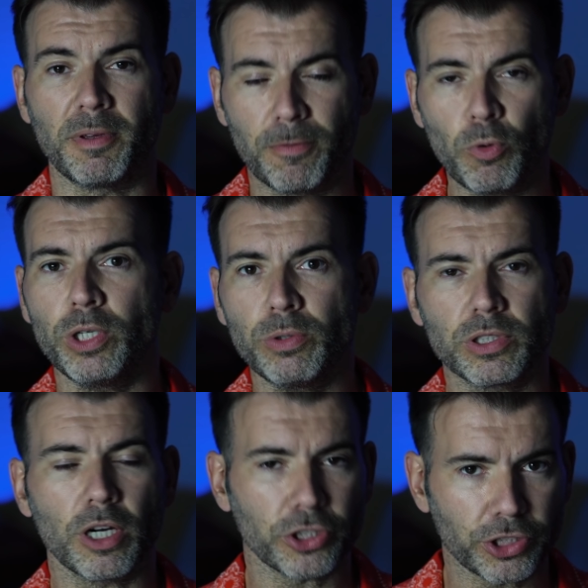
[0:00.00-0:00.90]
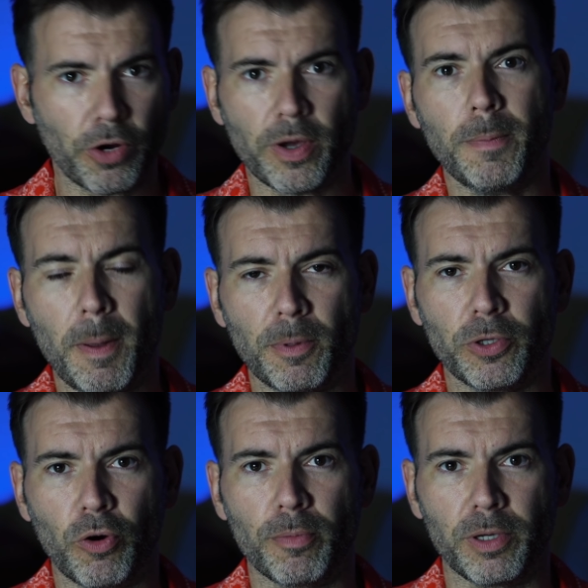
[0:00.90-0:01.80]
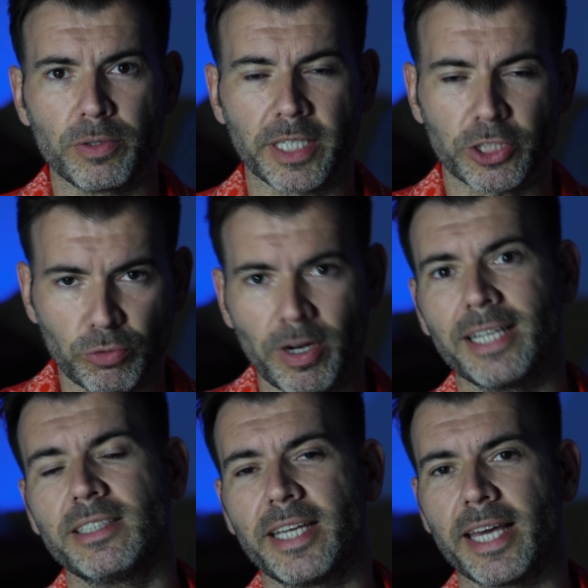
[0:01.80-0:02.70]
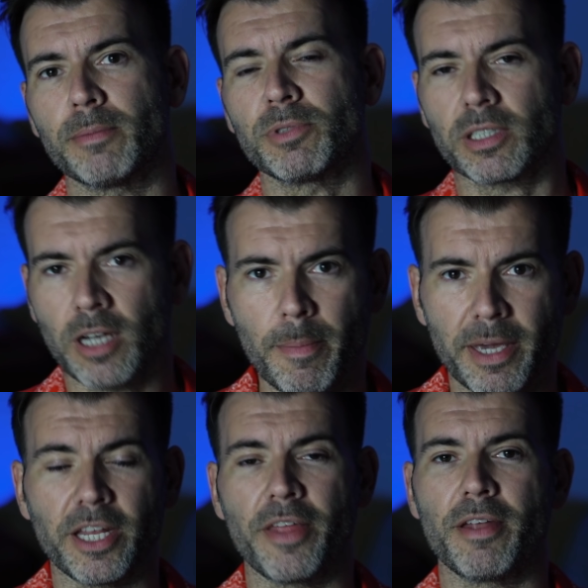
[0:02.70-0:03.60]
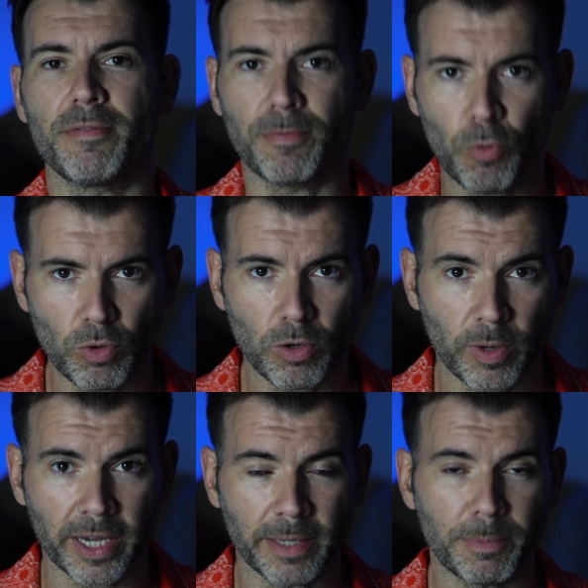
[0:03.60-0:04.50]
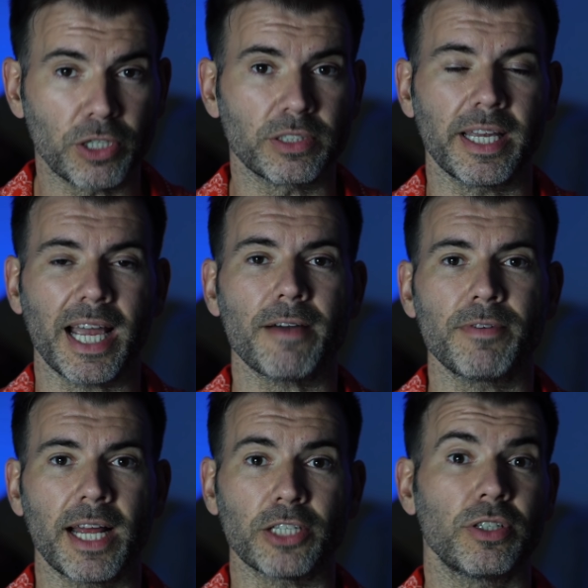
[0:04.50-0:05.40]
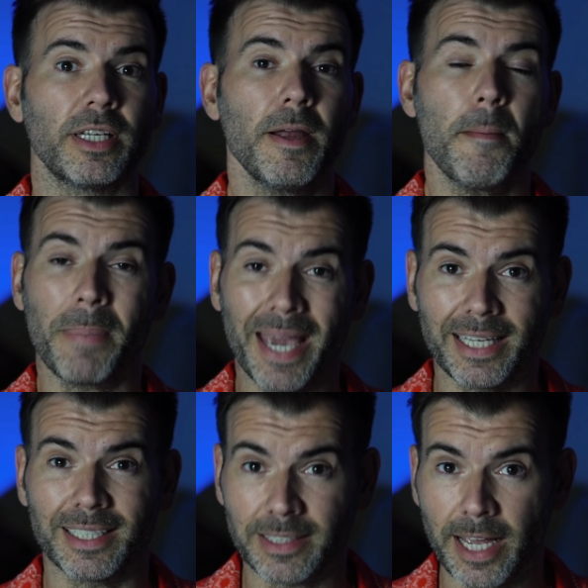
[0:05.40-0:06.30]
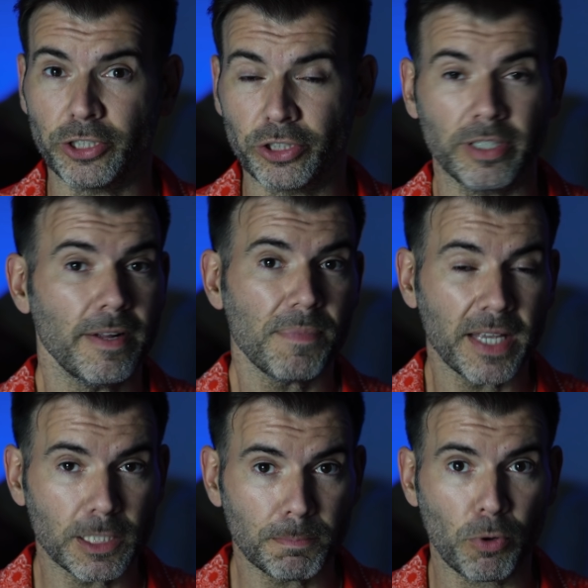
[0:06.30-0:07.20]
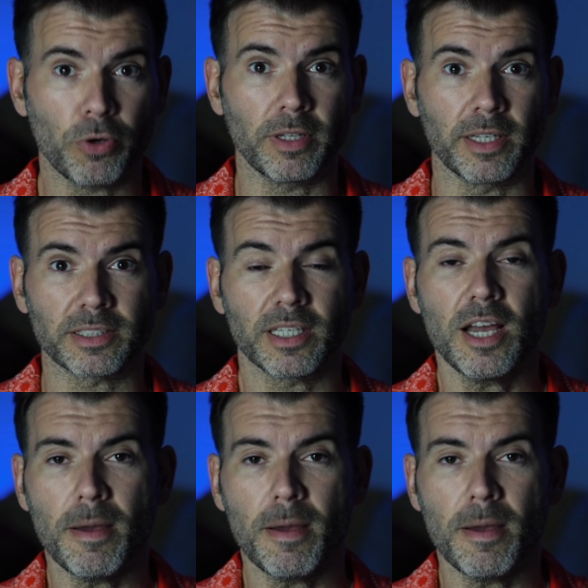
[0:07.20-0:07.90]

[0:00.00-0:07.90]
Before you start showing people your music, trying to get them to come in and then fall away because they haven't actually paid attention is pointless.